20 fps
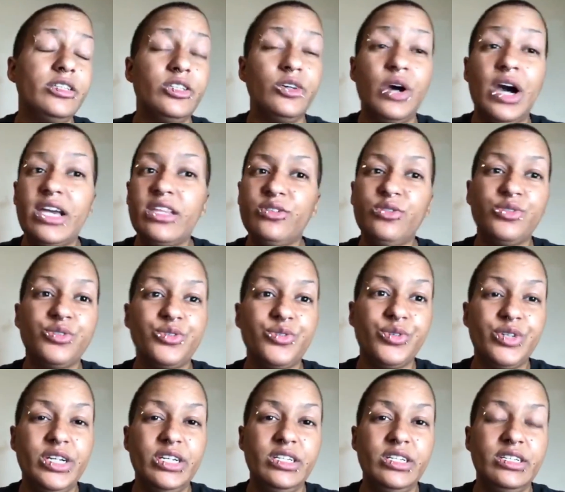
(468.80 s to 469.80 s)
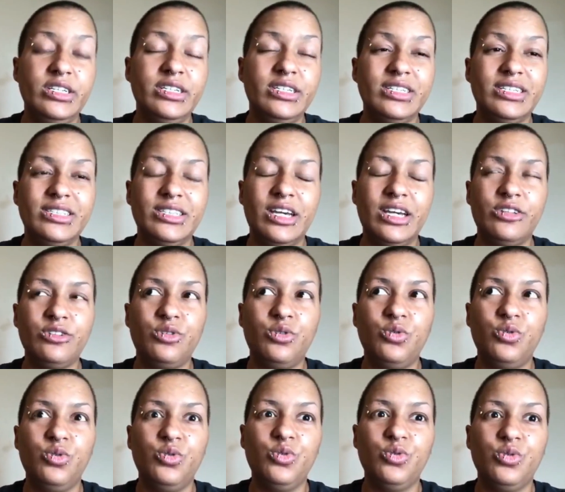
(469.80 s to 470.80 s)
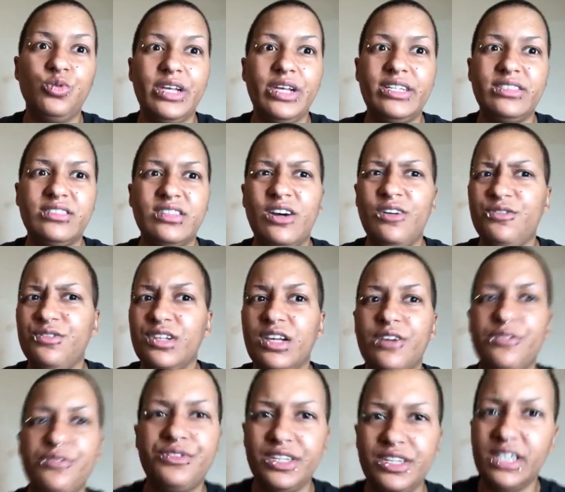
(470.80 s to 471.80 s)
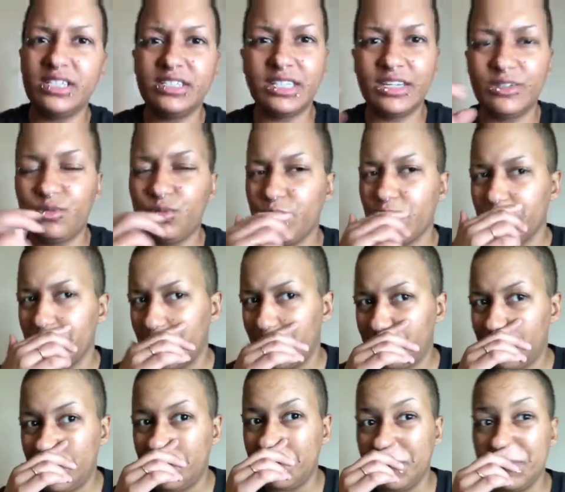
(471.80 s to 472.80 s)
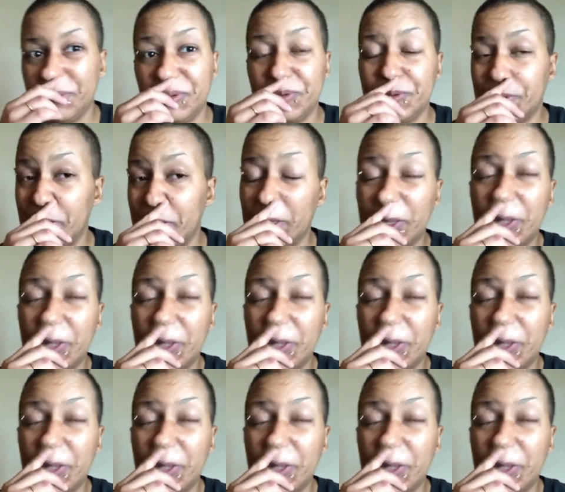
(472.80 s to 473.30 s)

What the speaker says: I don't agree in that whole like tough love thing, like where they people